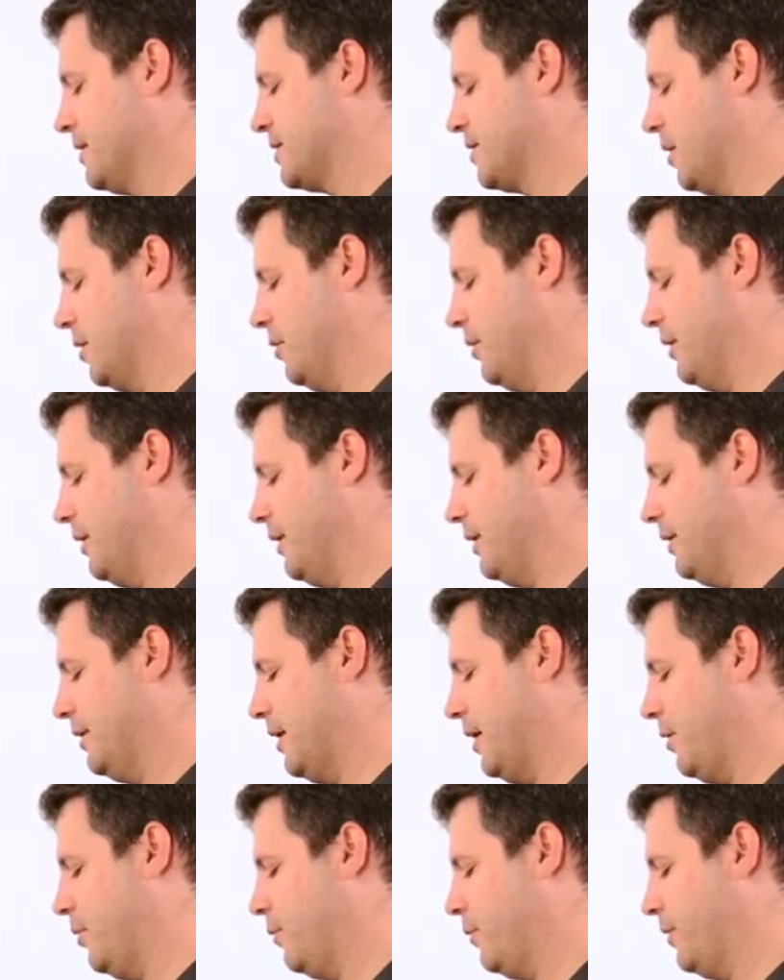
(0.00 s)
So
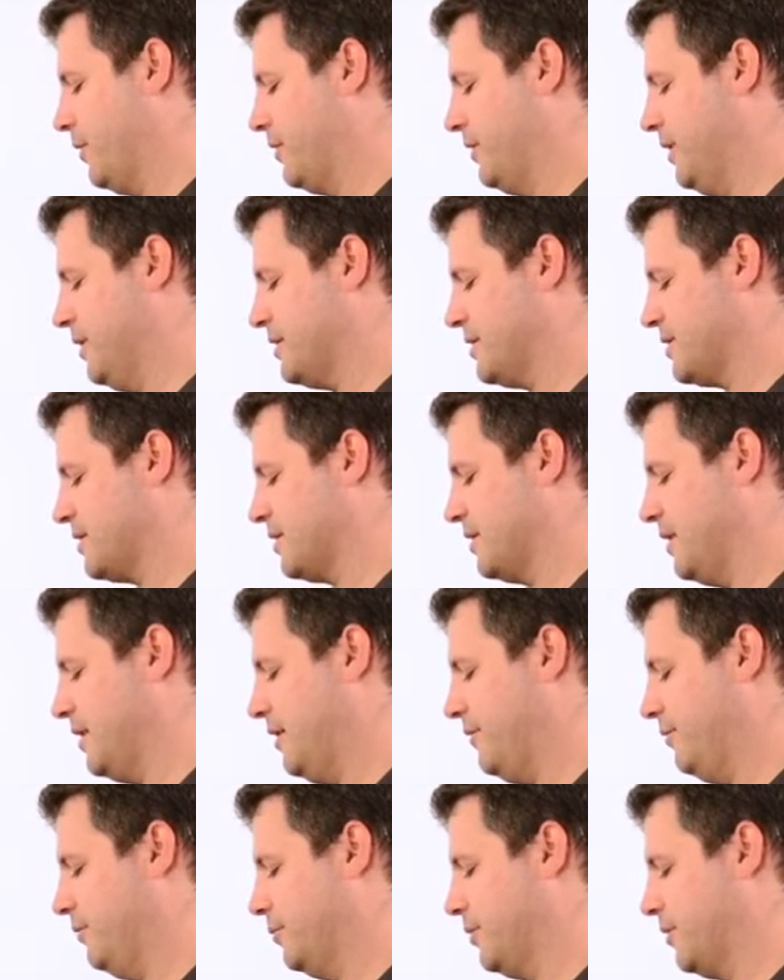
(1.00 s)
now with this,
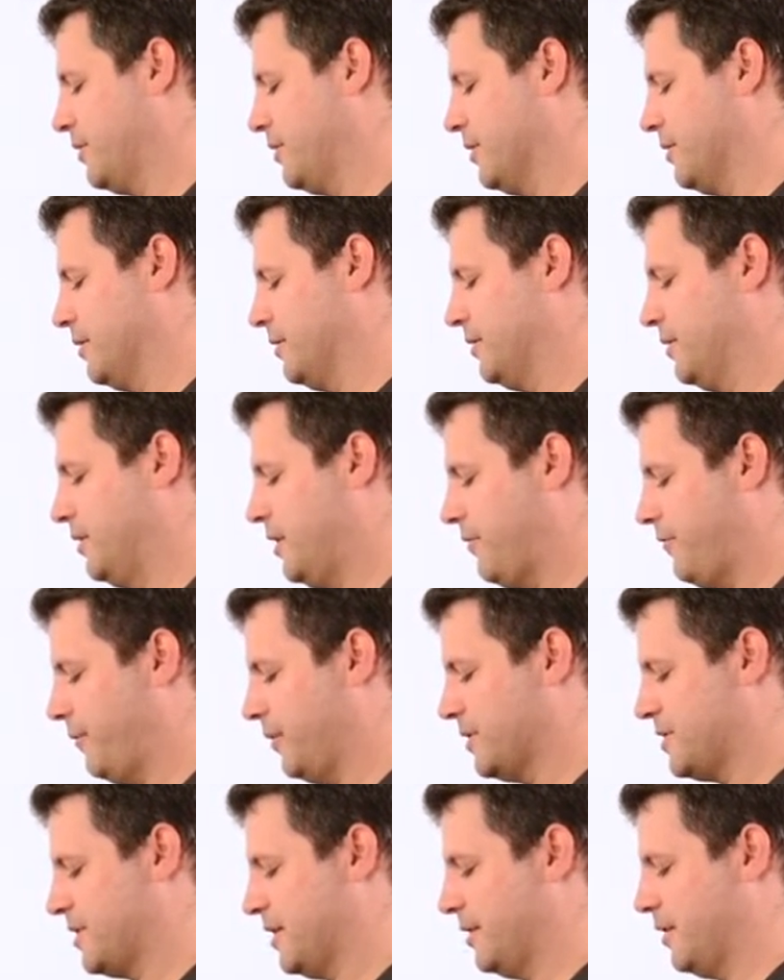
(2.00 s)
even with the
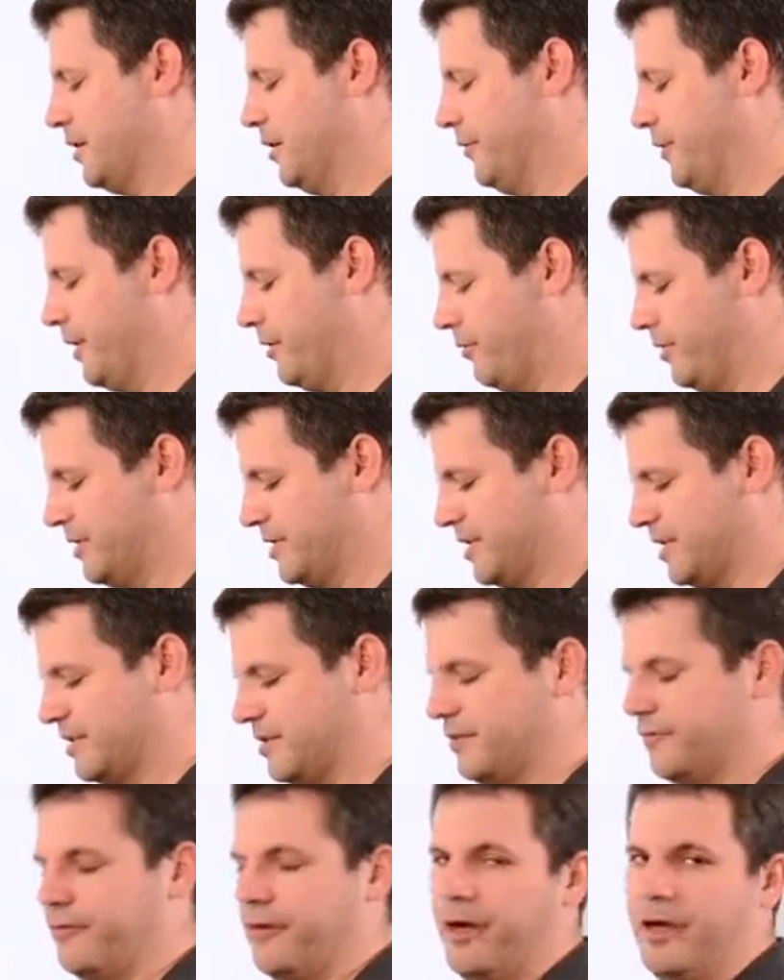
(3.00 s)
default setting of
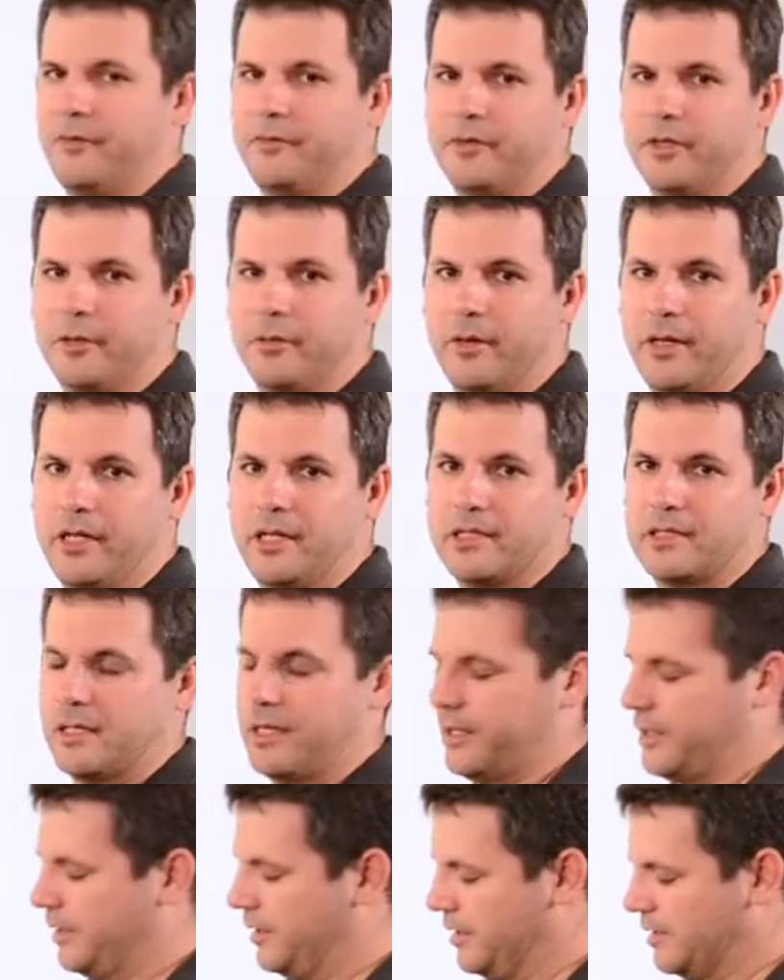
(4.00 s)
165 degrees,
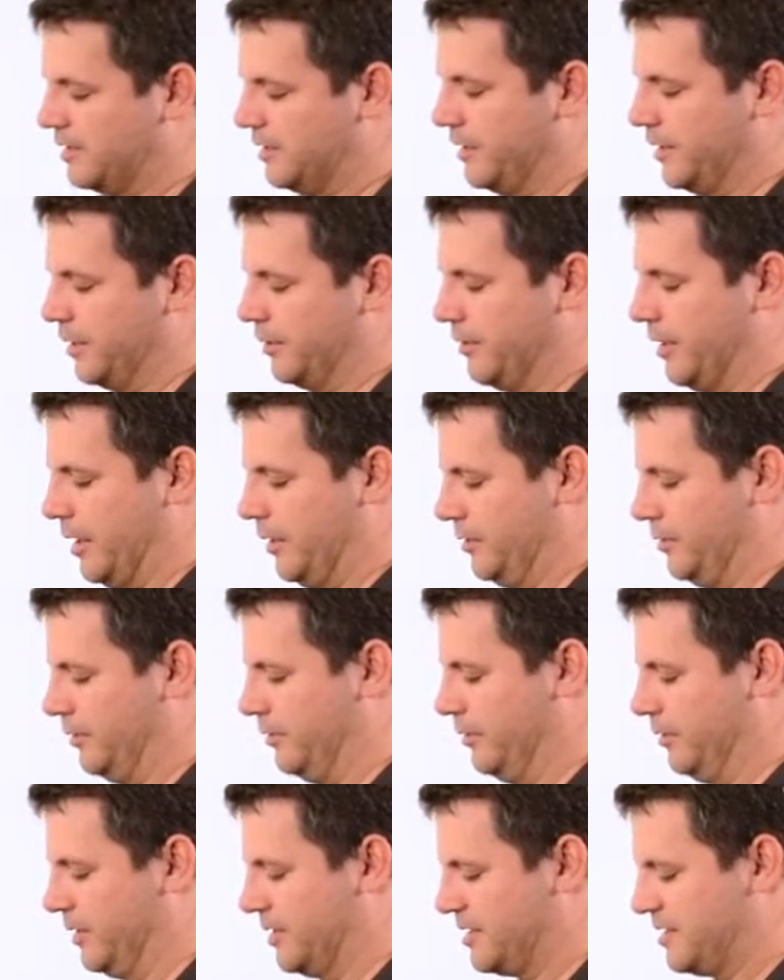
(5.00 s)
I can easily go down
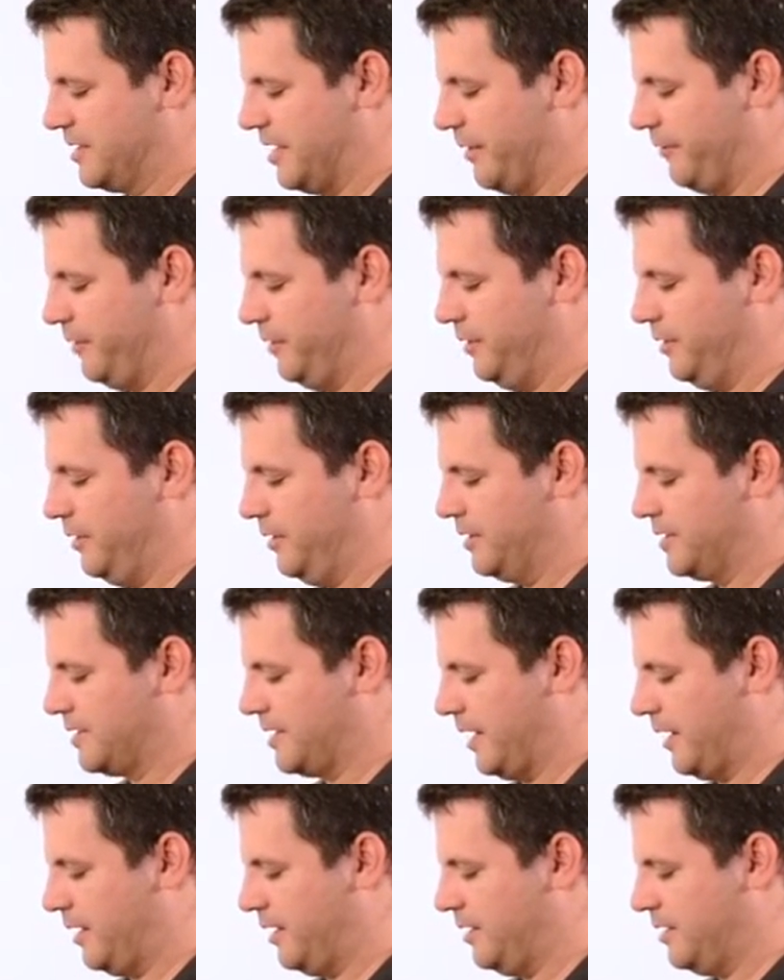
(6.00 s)
to 7
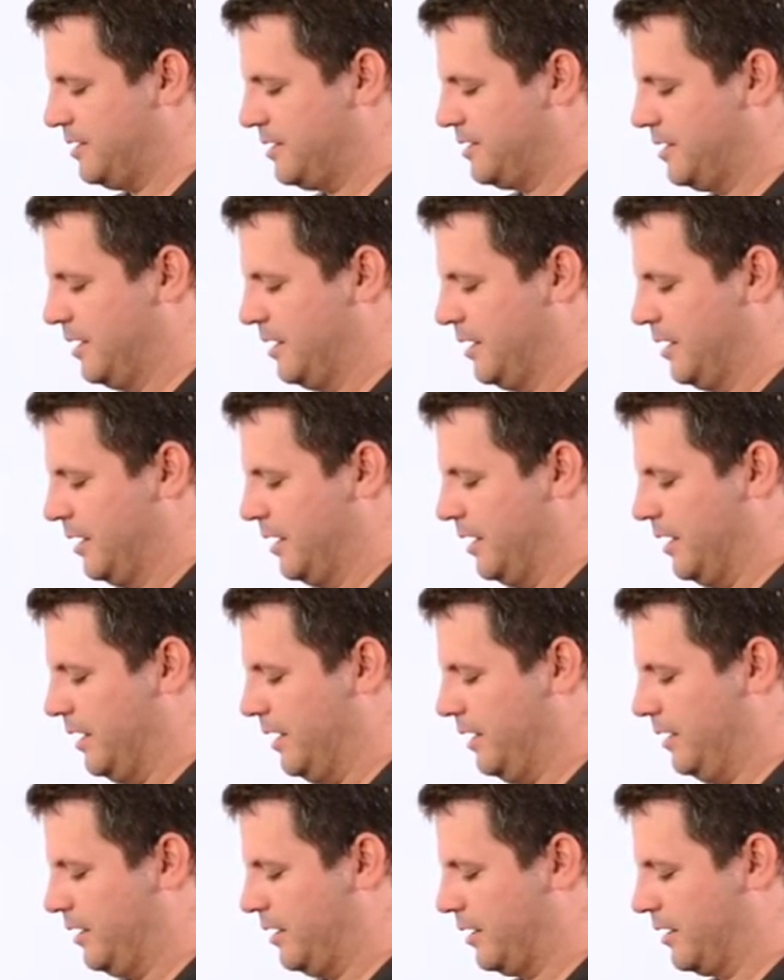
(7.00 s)
seconds,
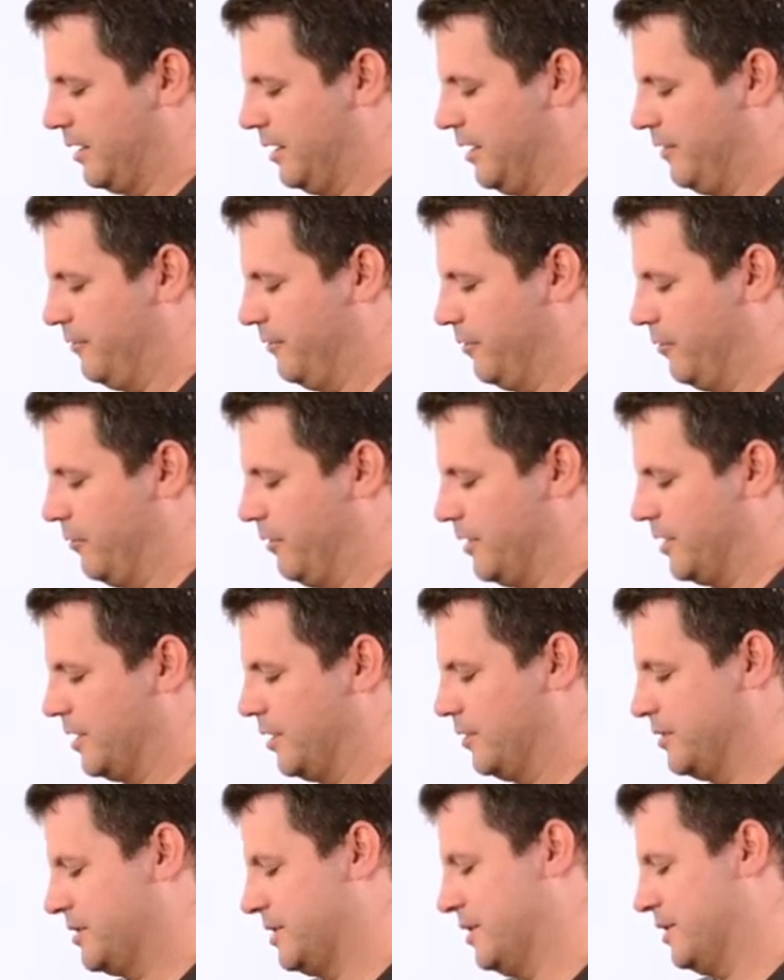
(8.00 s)
and I can even
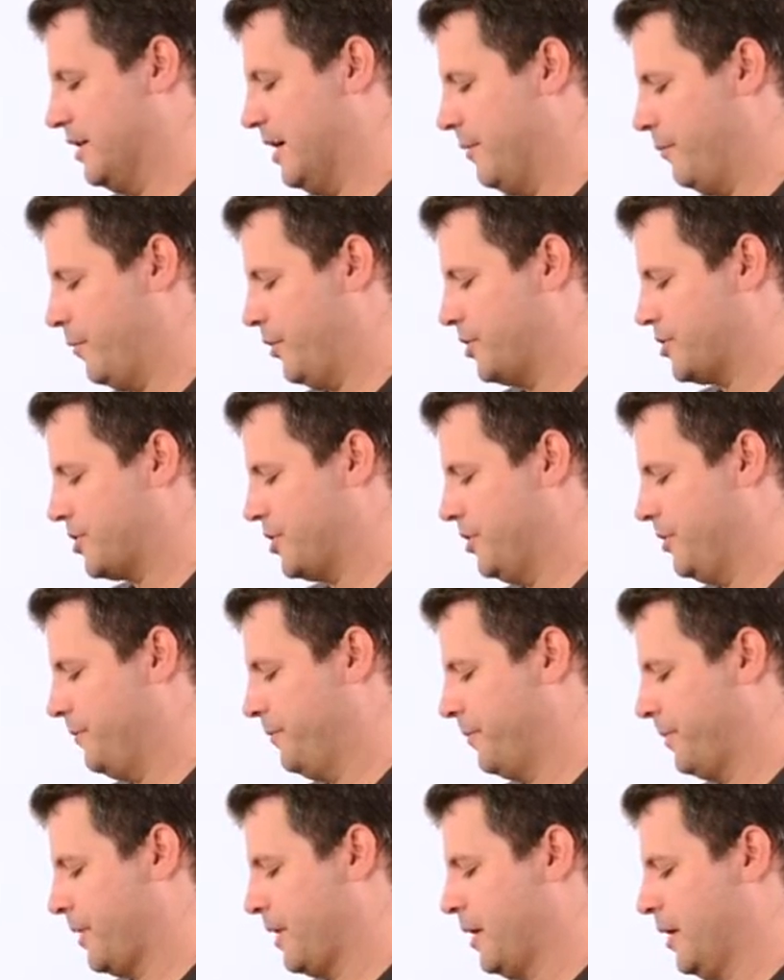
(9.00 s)
reduce the
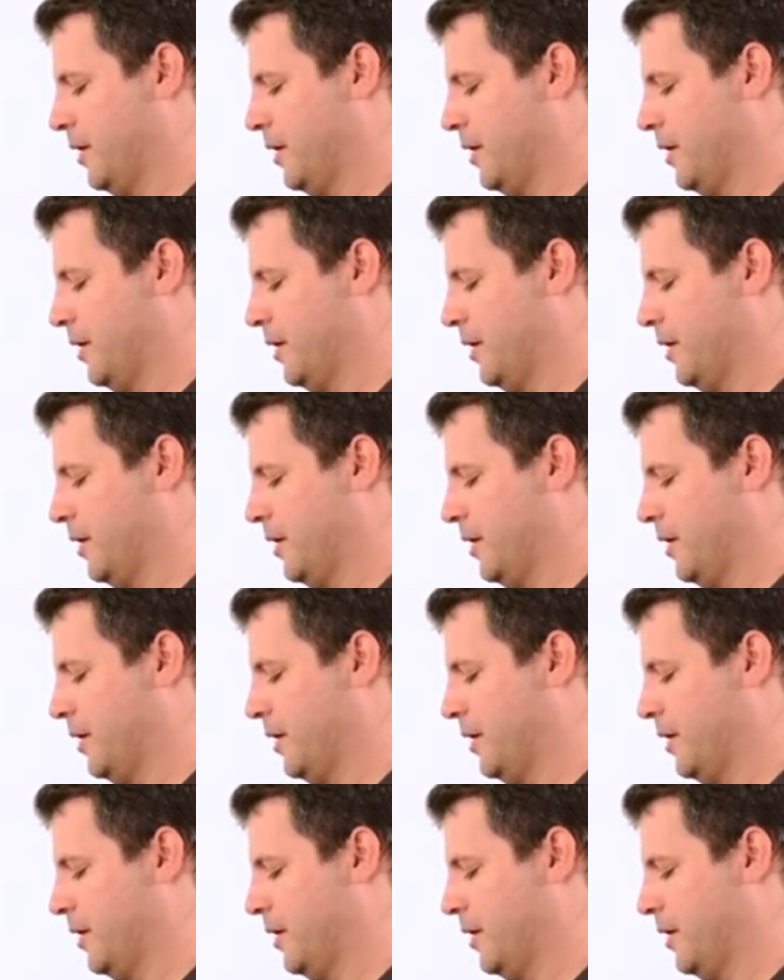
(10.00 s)
temperature